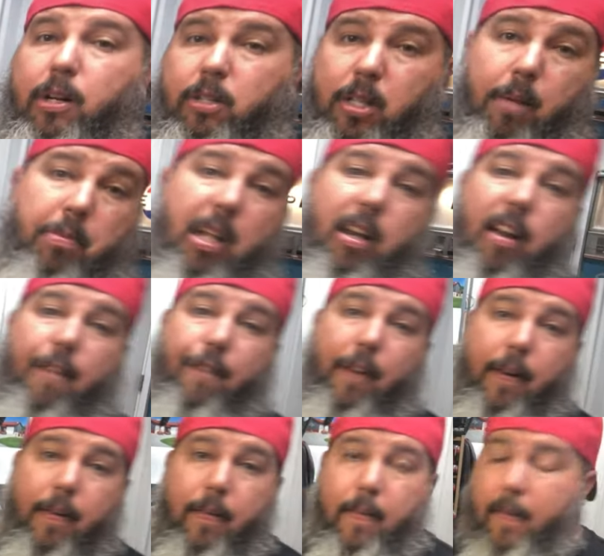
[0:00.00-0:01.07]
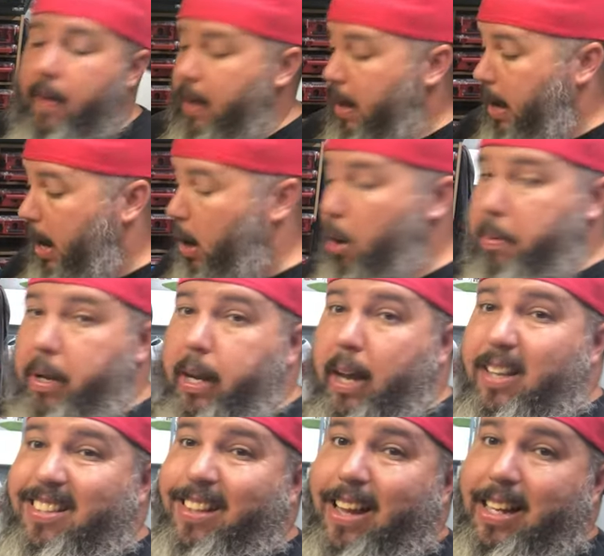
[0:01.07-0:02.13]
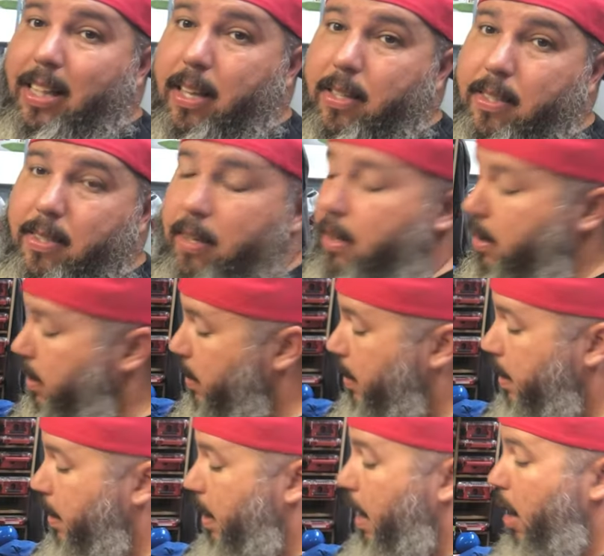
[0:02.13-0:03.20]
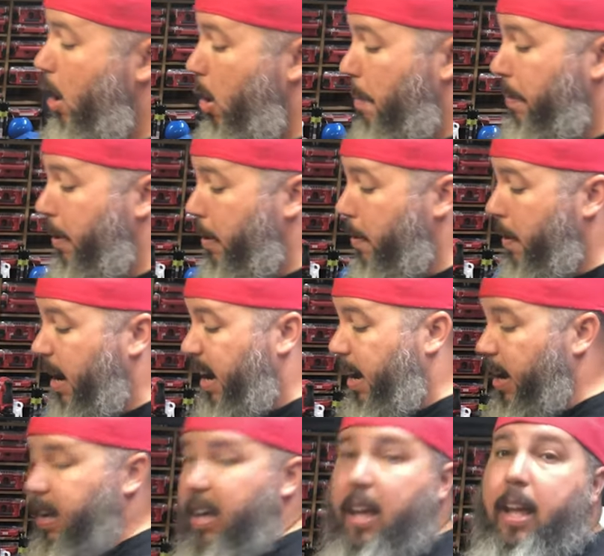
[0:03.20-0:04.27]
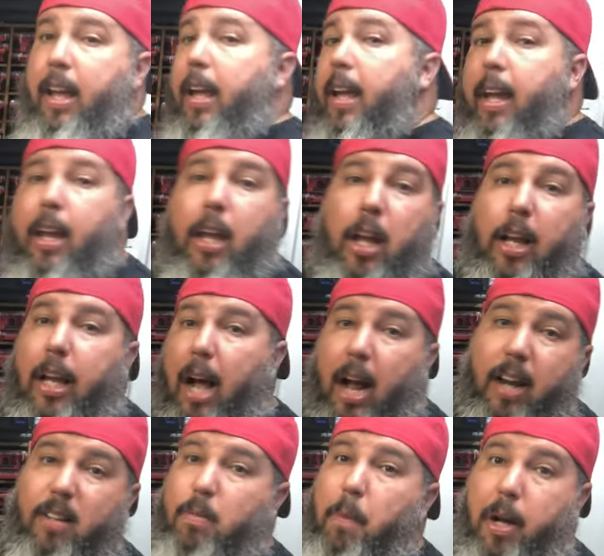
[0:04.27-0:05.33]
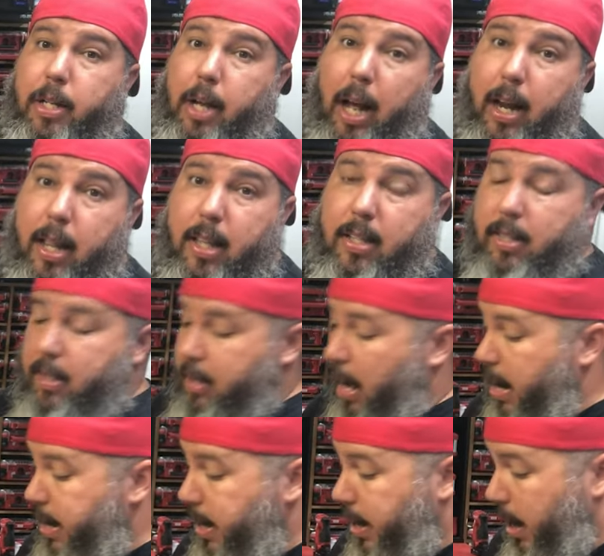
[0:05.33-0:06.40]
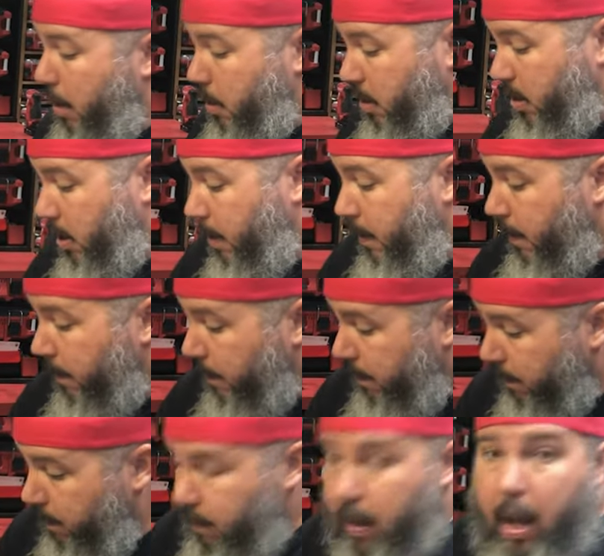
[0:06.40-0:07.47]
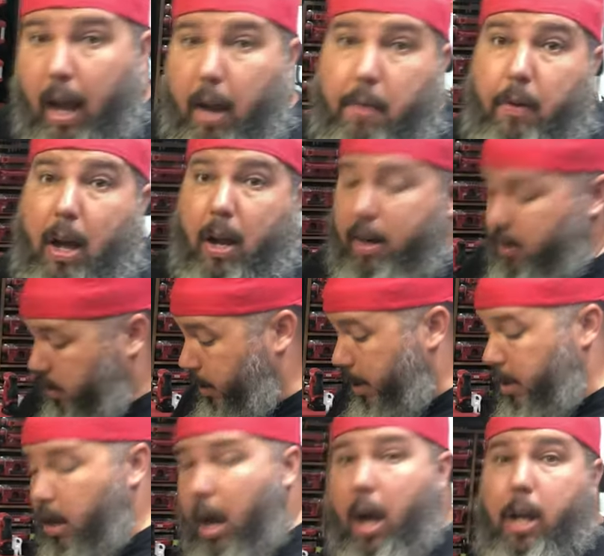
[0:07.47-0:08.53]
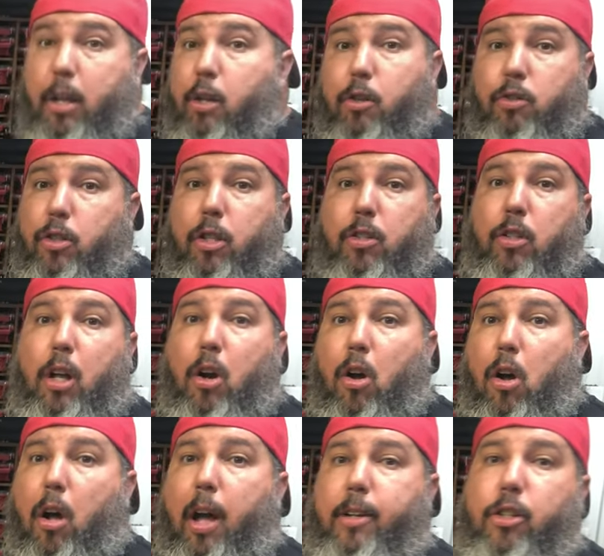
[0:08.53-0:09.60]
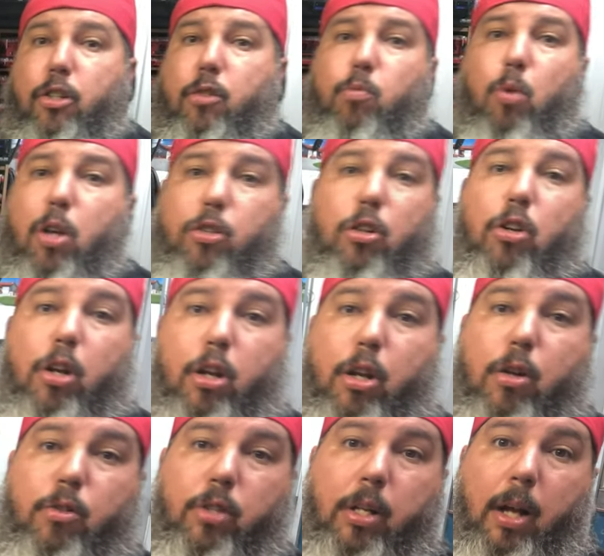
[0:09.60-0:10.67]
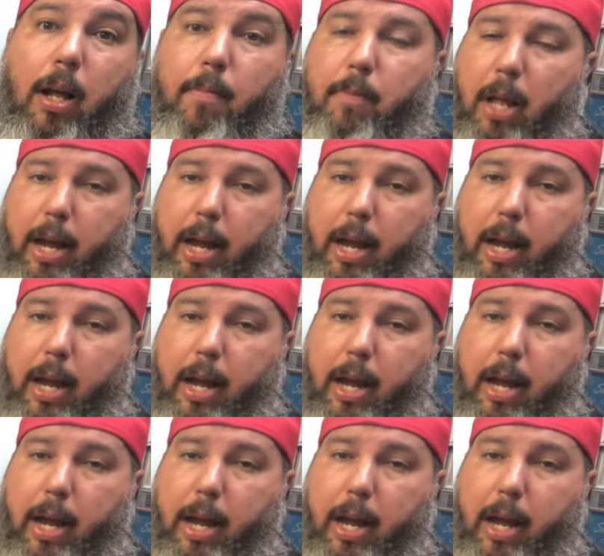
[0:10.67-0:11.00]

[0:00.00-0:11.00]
there's something different. I hope you guys like this. I hope you uh, you got as much out of this as I did. I was, I've honestly not used this at all. I just wasn't going to use it. I'm